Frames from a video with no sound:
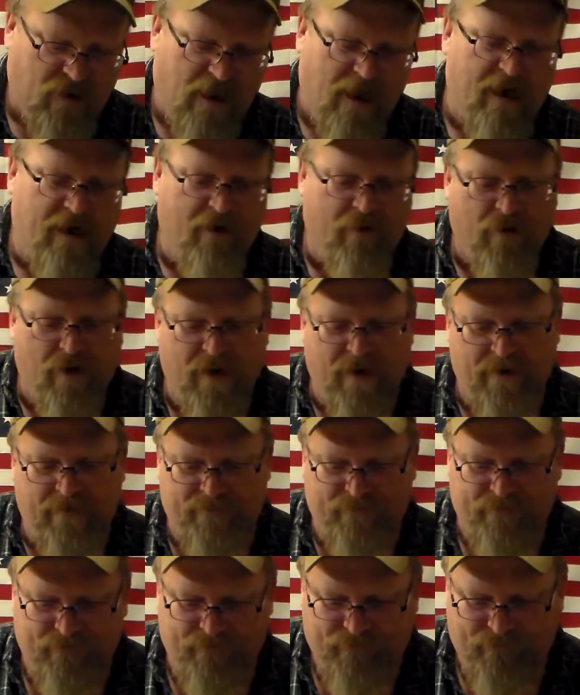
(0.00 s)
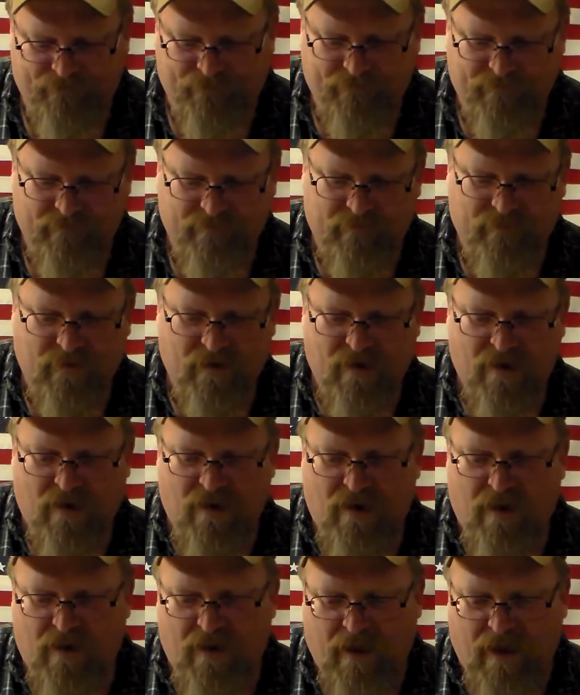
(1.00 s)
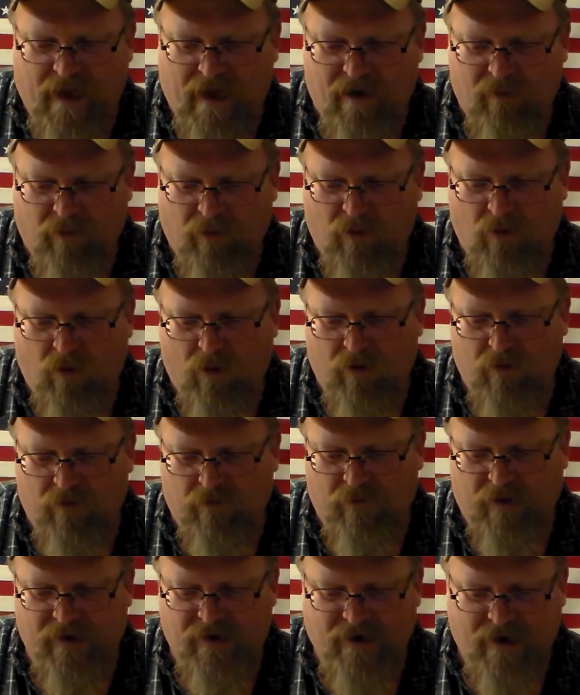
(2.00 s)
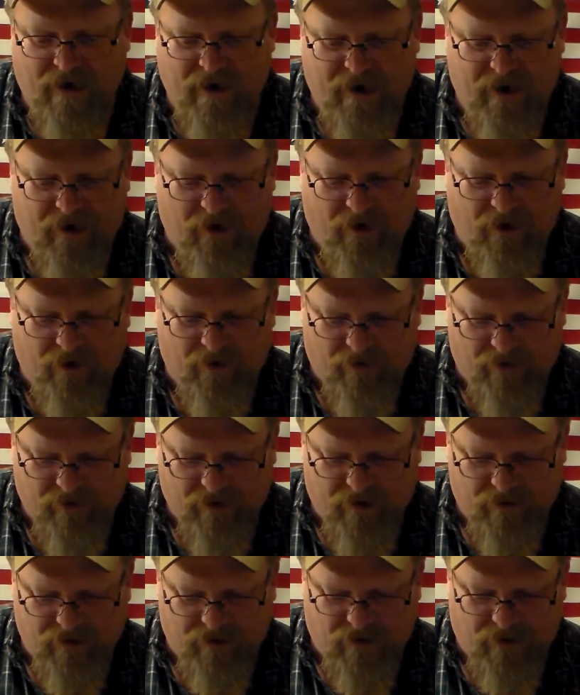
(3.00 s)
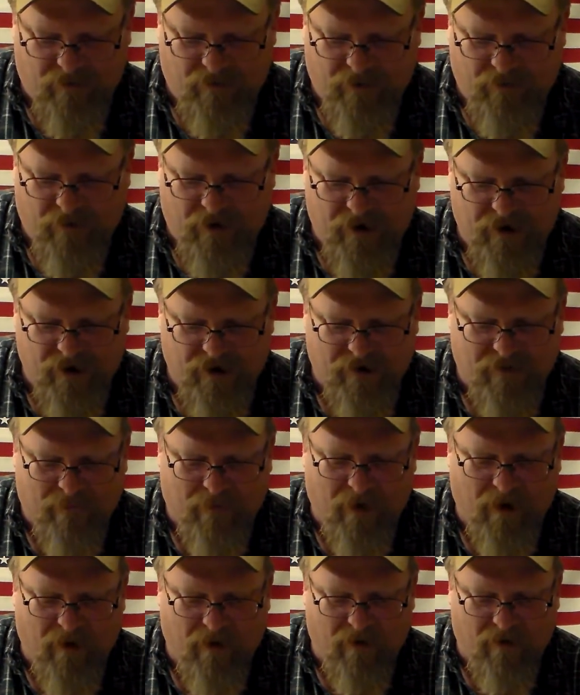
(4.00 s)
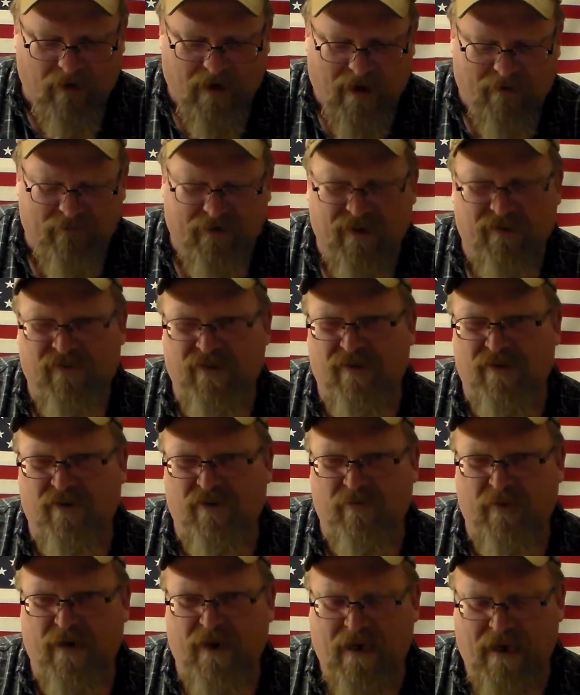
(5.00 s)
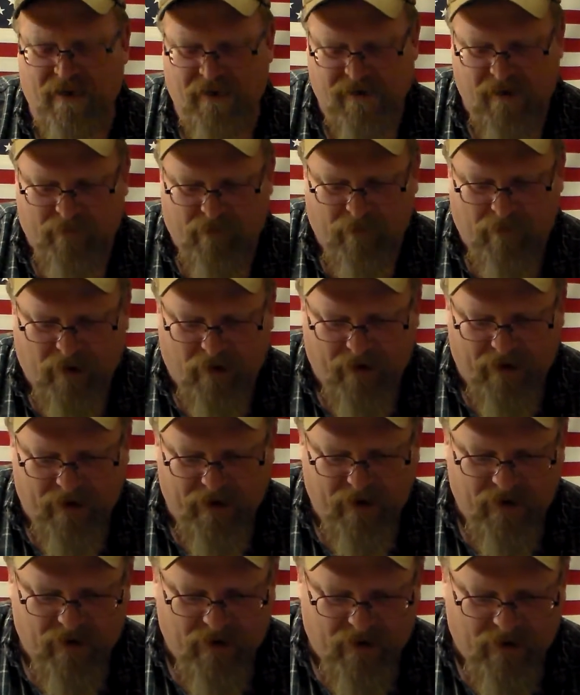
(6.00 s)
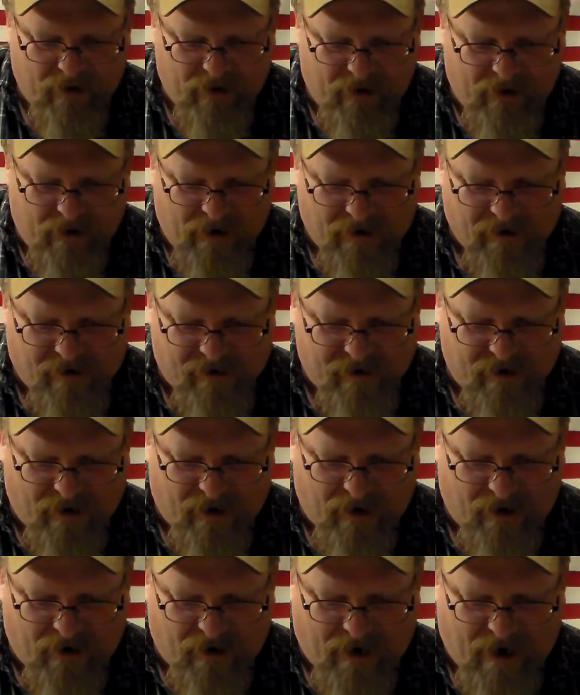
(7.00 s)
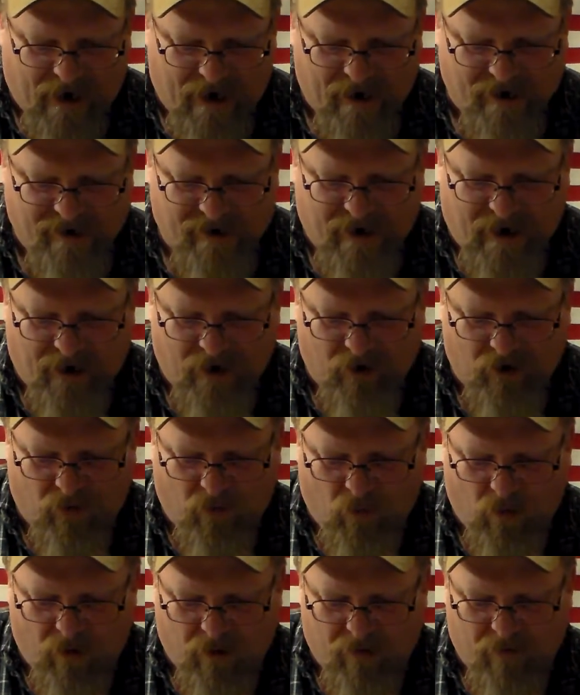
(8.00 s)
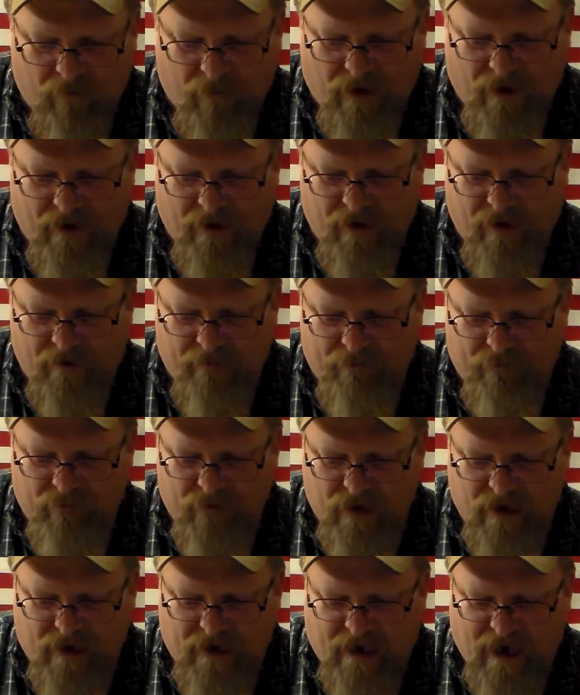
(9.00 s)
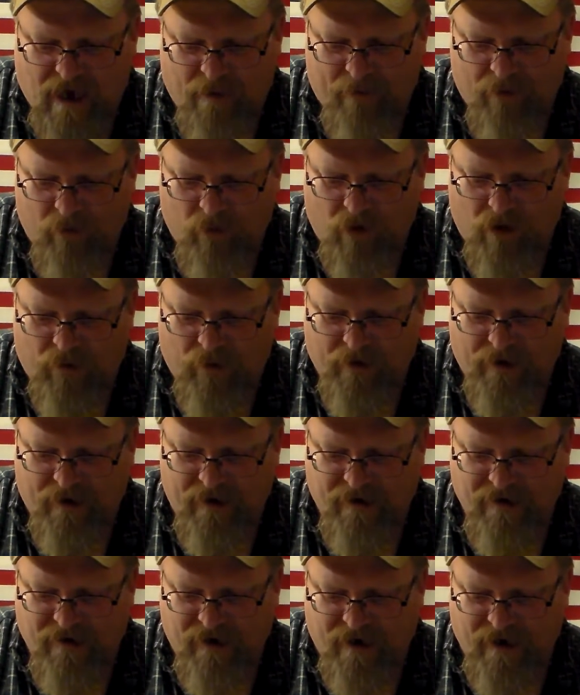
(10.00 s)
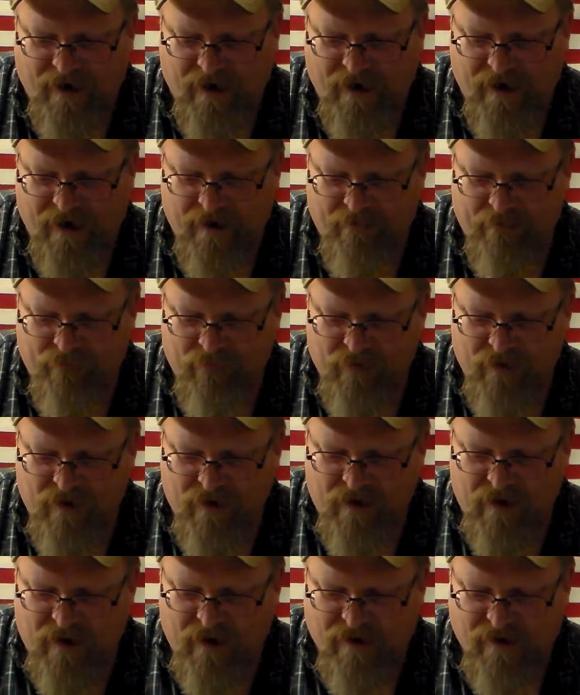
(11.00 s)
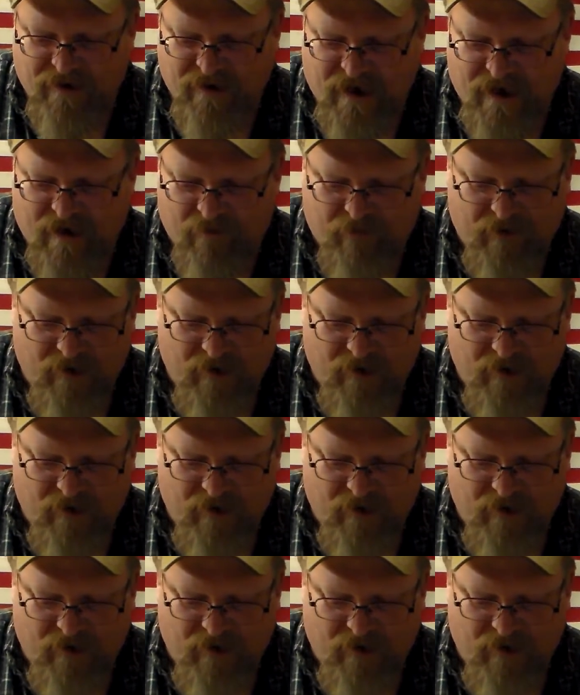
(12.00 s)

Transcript: And anyway, the Honorable Order of Kentucky Colonels. Here's, I'm going to read you just a paragraph, give you a little bit of heads up about it. It's the highest honor awarded by the Commonwealth of Kentucky is that